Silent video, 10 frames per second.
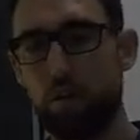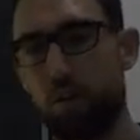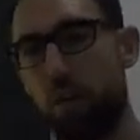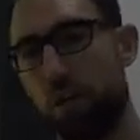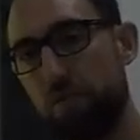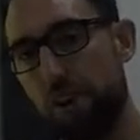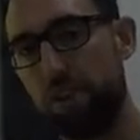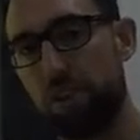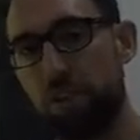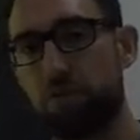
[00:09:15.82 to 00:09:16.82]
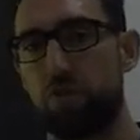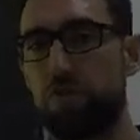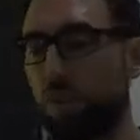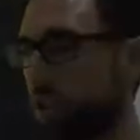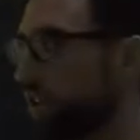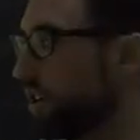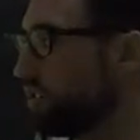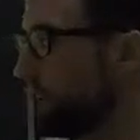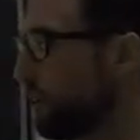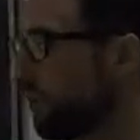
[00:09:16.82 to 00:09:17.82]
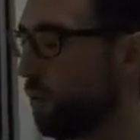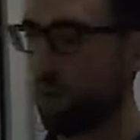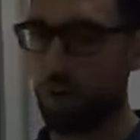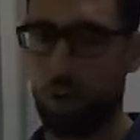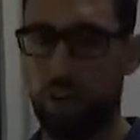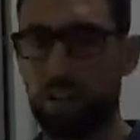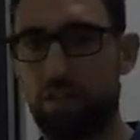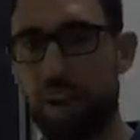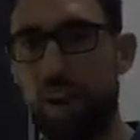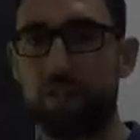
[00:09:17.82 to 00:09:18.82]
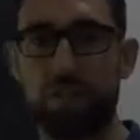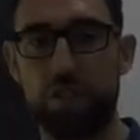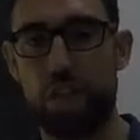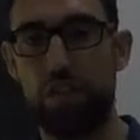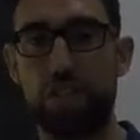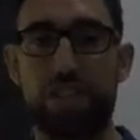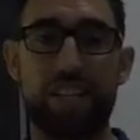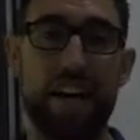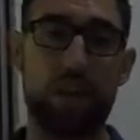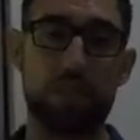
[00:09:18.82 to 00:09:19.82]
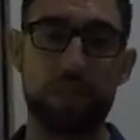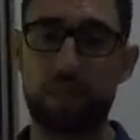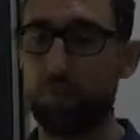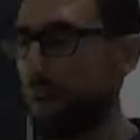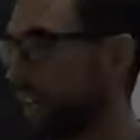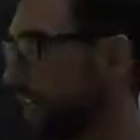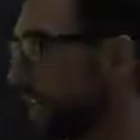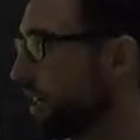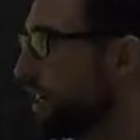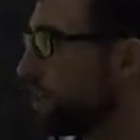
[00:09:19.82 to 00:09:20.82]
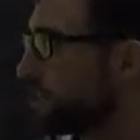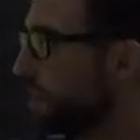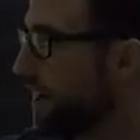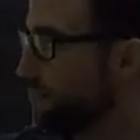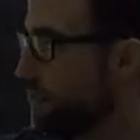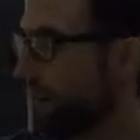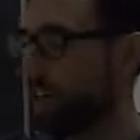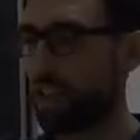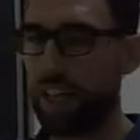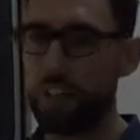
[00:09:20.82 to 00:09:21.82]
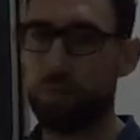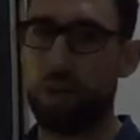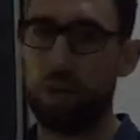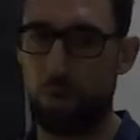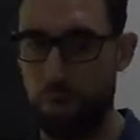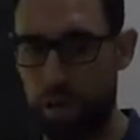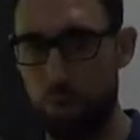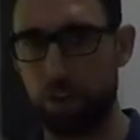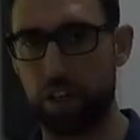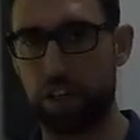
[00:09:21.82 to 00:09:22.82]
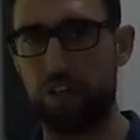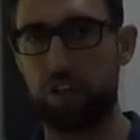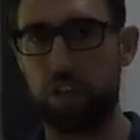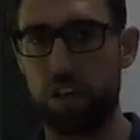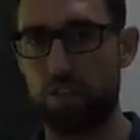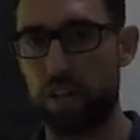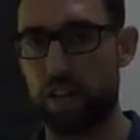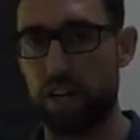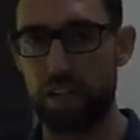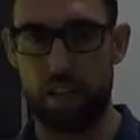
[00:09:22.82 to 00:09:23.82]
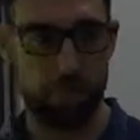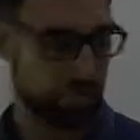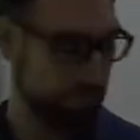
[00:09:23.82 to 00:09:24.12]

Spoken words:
Well, not in richer countries. In richer countries, people want to work in financial services, accountancy, banking, so we have more educated people now working in the tertiary sector.